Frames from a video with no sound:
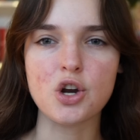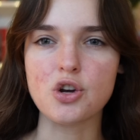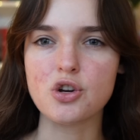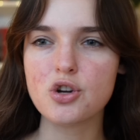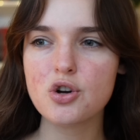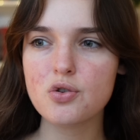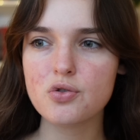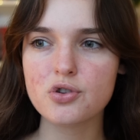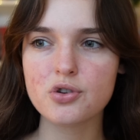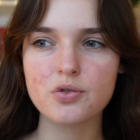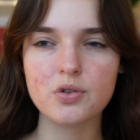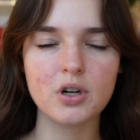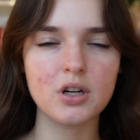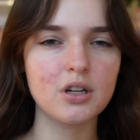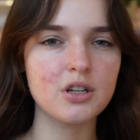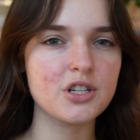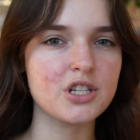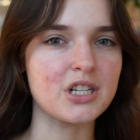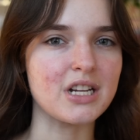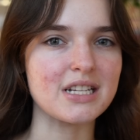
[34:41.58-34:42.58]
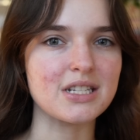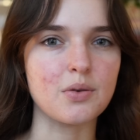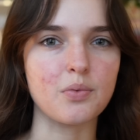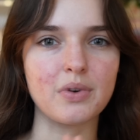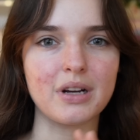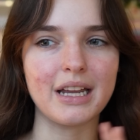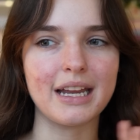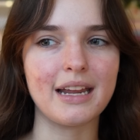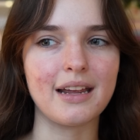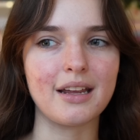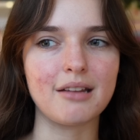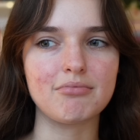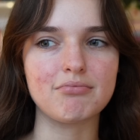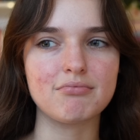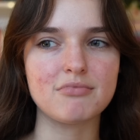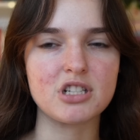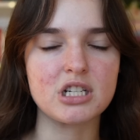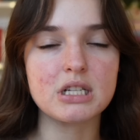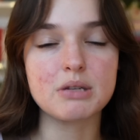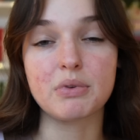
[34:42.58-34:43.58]
neutral. She doesn't really
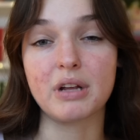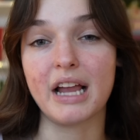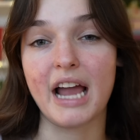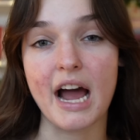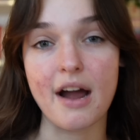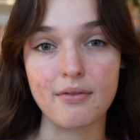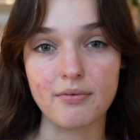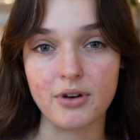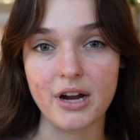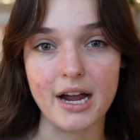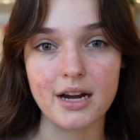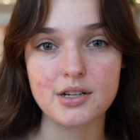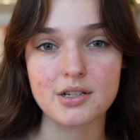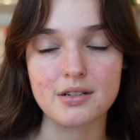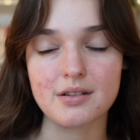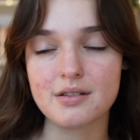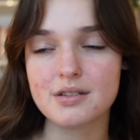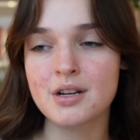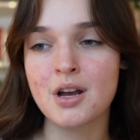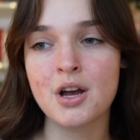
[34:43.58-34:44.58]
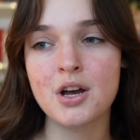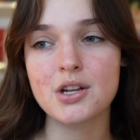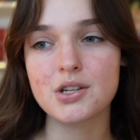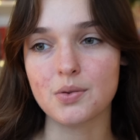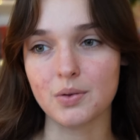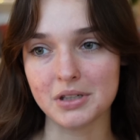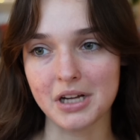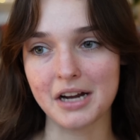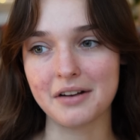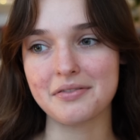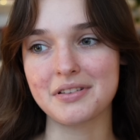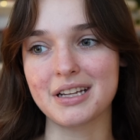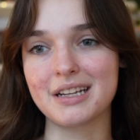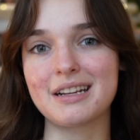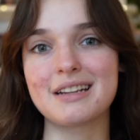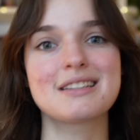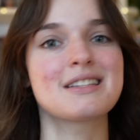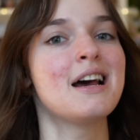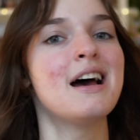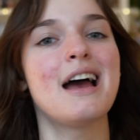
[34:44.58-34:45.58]
she doesn't really have reactions to a lot of
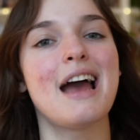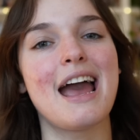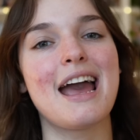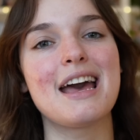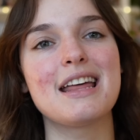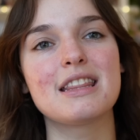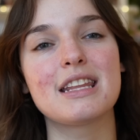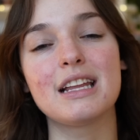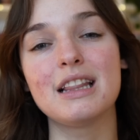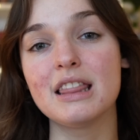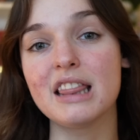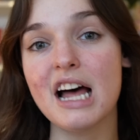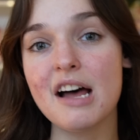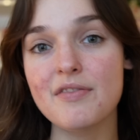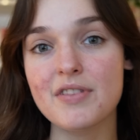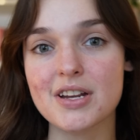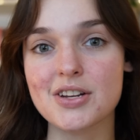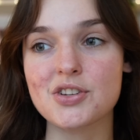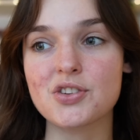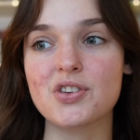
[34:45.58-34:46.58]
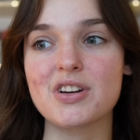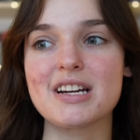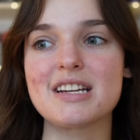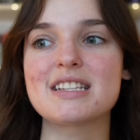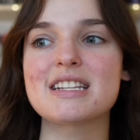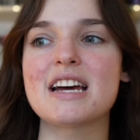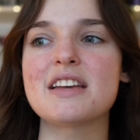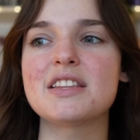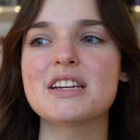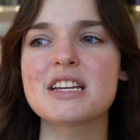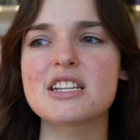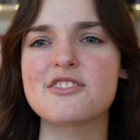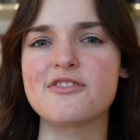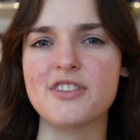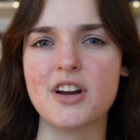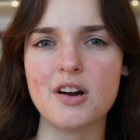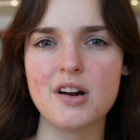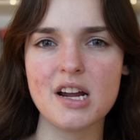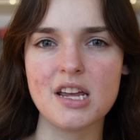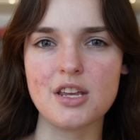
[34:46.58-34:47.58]
things. And the love interest I think is
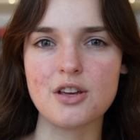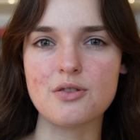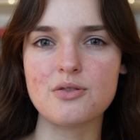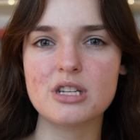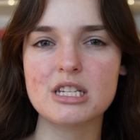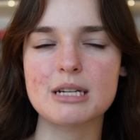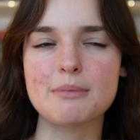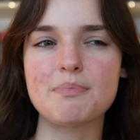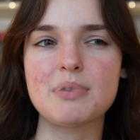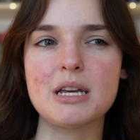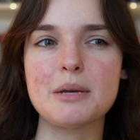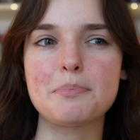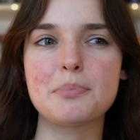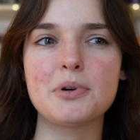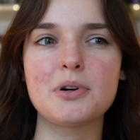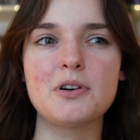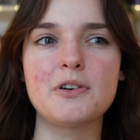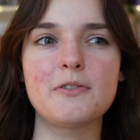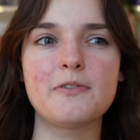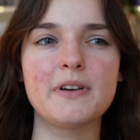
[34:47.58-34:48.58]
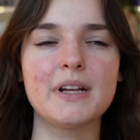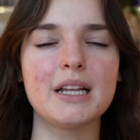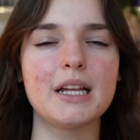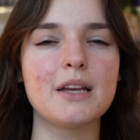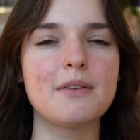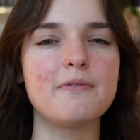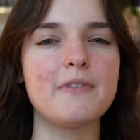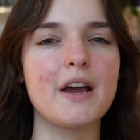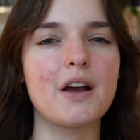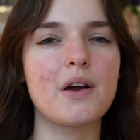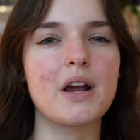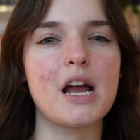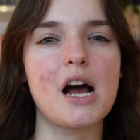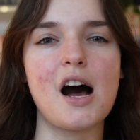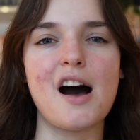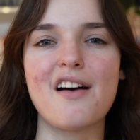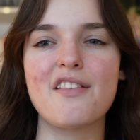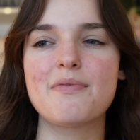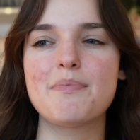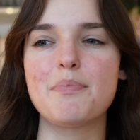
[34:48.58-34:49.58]
very used to people feeling very
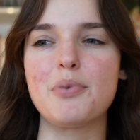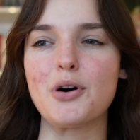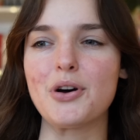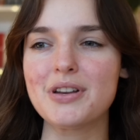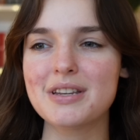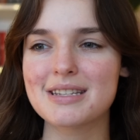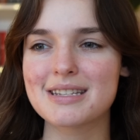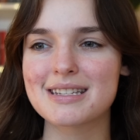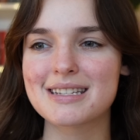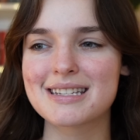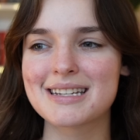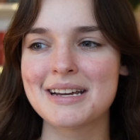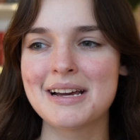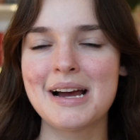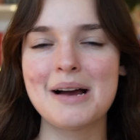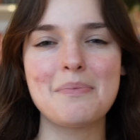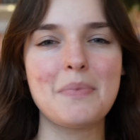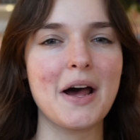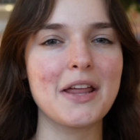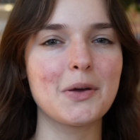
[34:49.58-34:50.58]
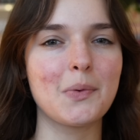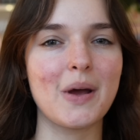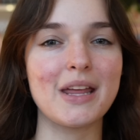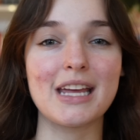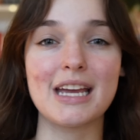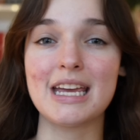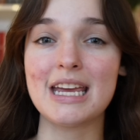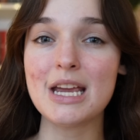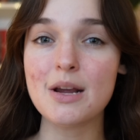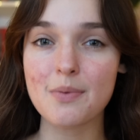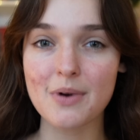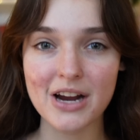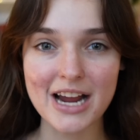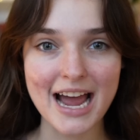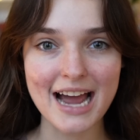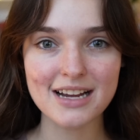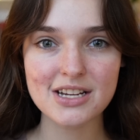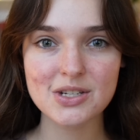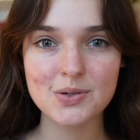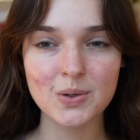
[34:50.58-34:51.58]
off-put by the way that he
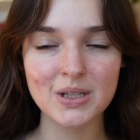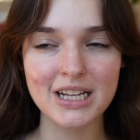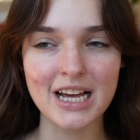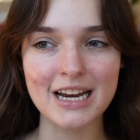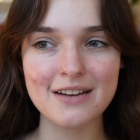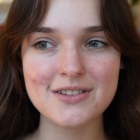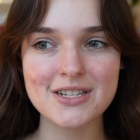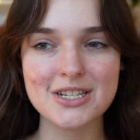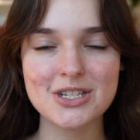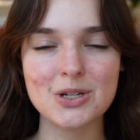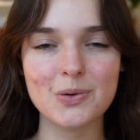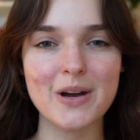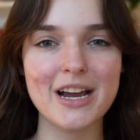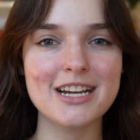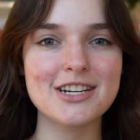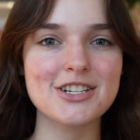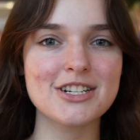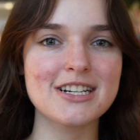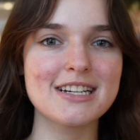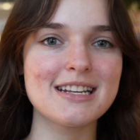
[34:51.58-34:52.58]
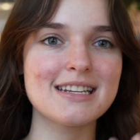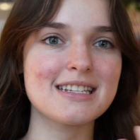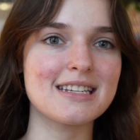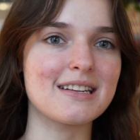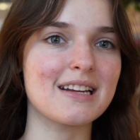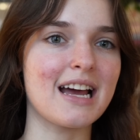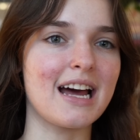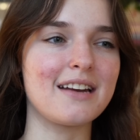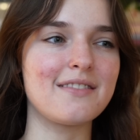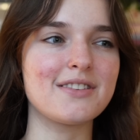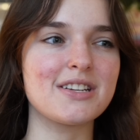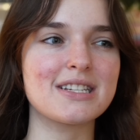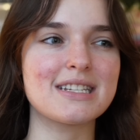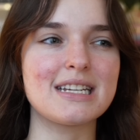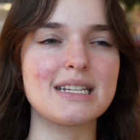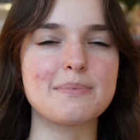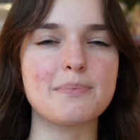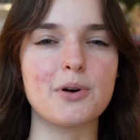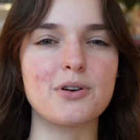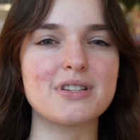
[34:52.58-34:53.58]
reacts to a lot of situations and kind of just
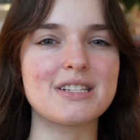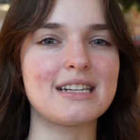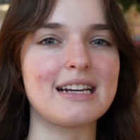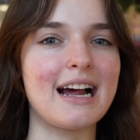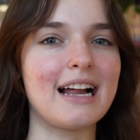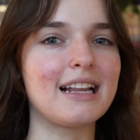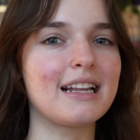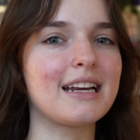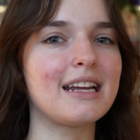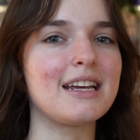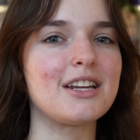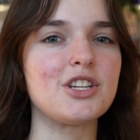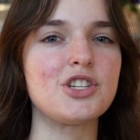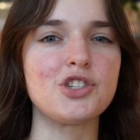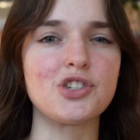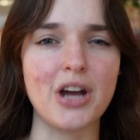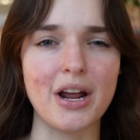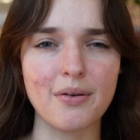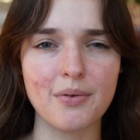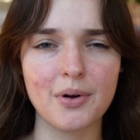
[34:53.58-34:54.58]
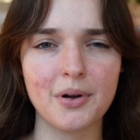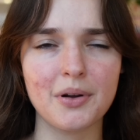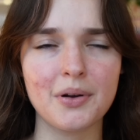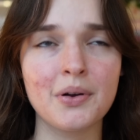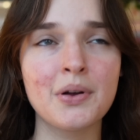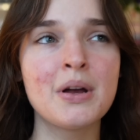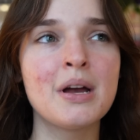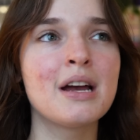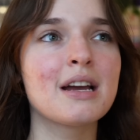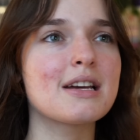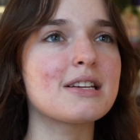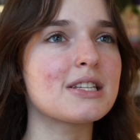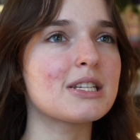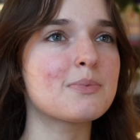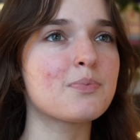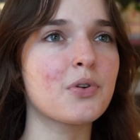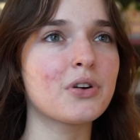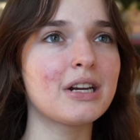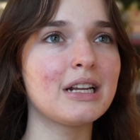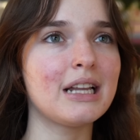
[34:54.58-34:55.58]
his personality in general because he's
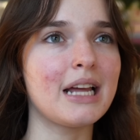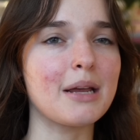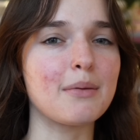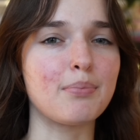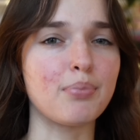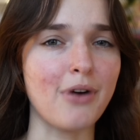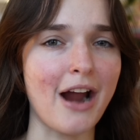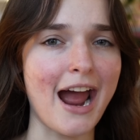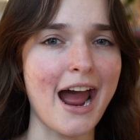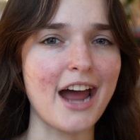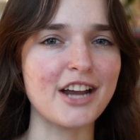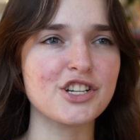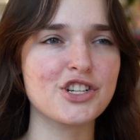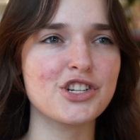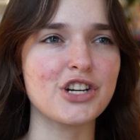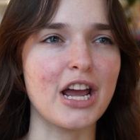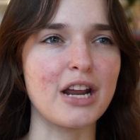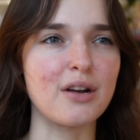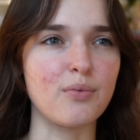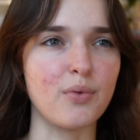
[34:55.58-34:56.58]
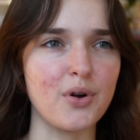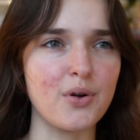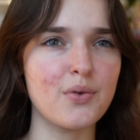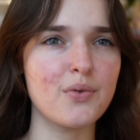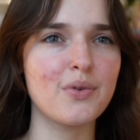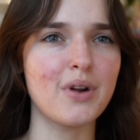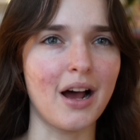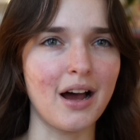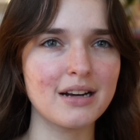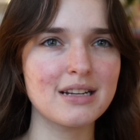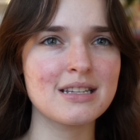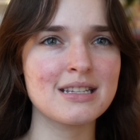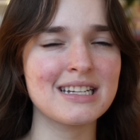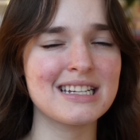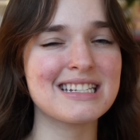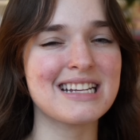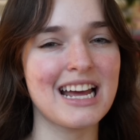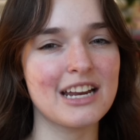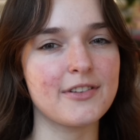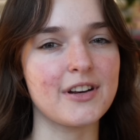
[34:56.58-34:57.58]
pretty like brash and rude honestly.
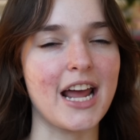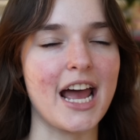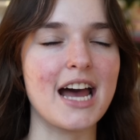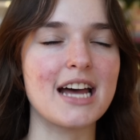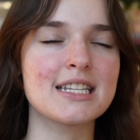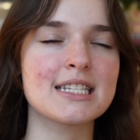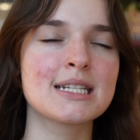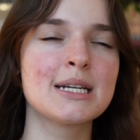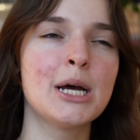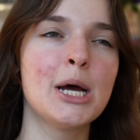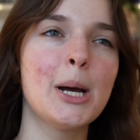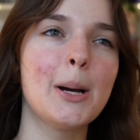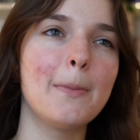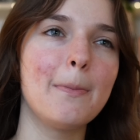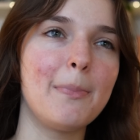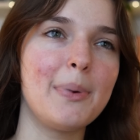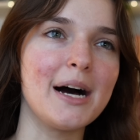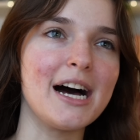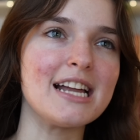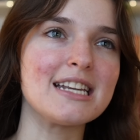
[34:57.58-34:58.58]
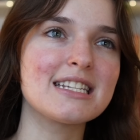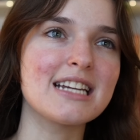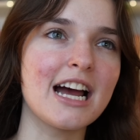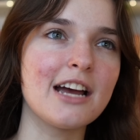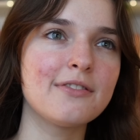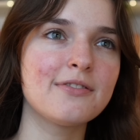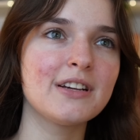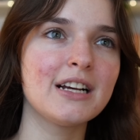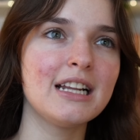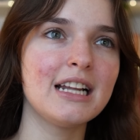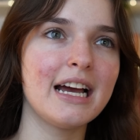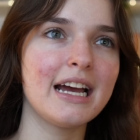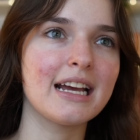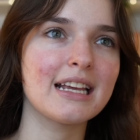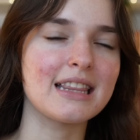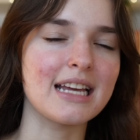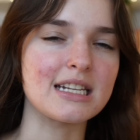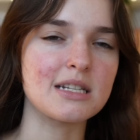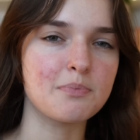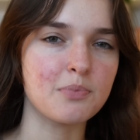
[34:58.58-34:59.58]
He's kind of an ass but I feel
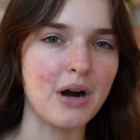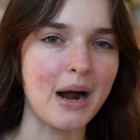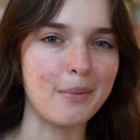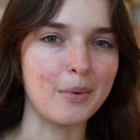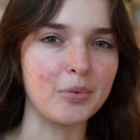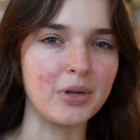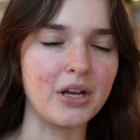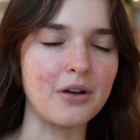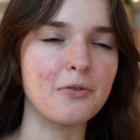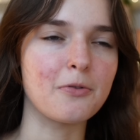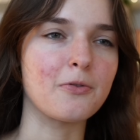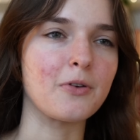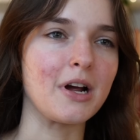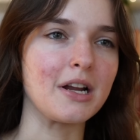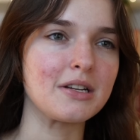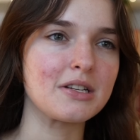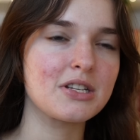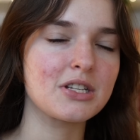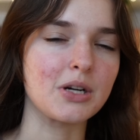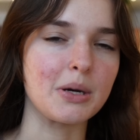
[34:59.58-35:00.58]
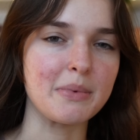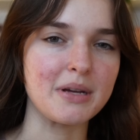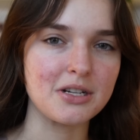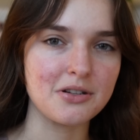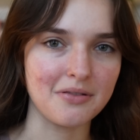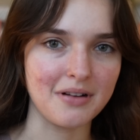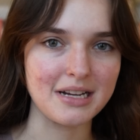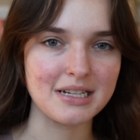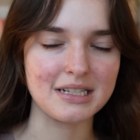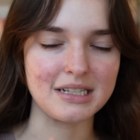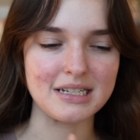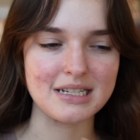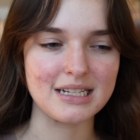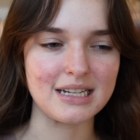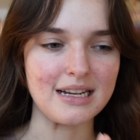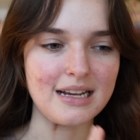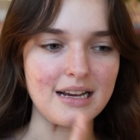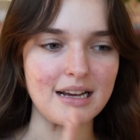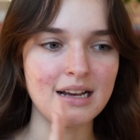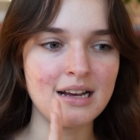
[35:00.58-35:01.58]
like that's probably a front, so I'm interested to
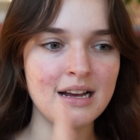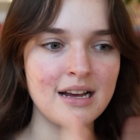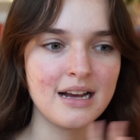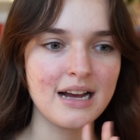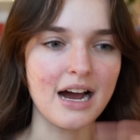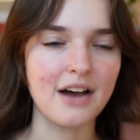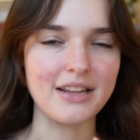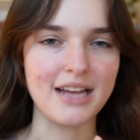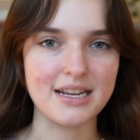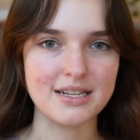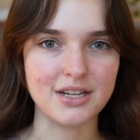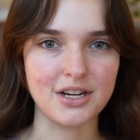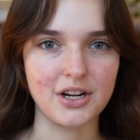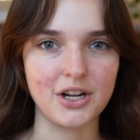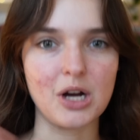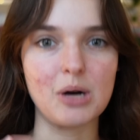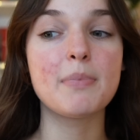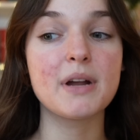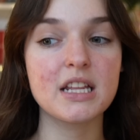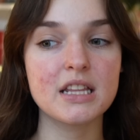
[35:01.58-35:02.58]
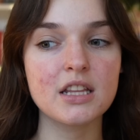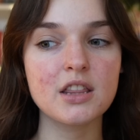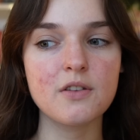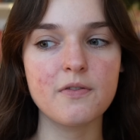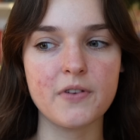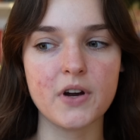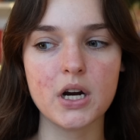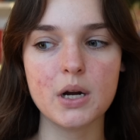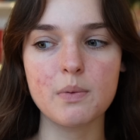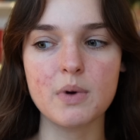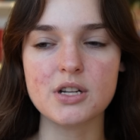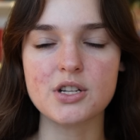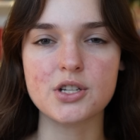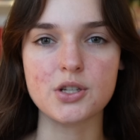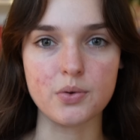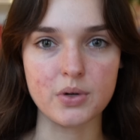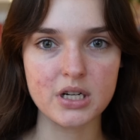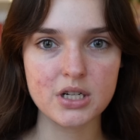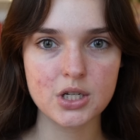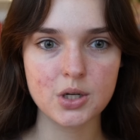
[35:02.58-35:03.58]
see how that's gonna go. But I think they're very well
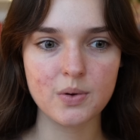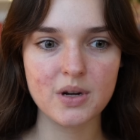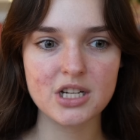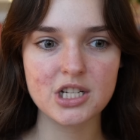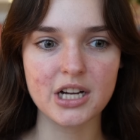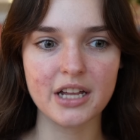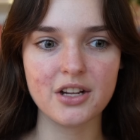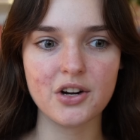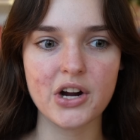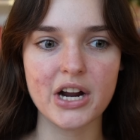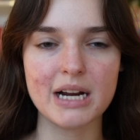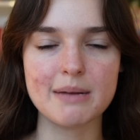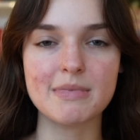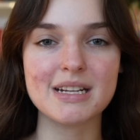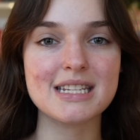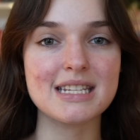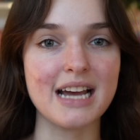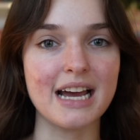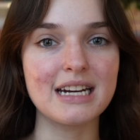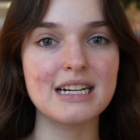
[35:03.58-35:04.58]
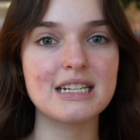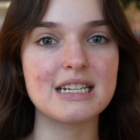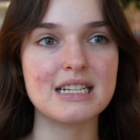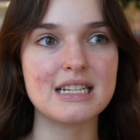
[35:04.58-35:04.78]
suited to each other, and I'm excited to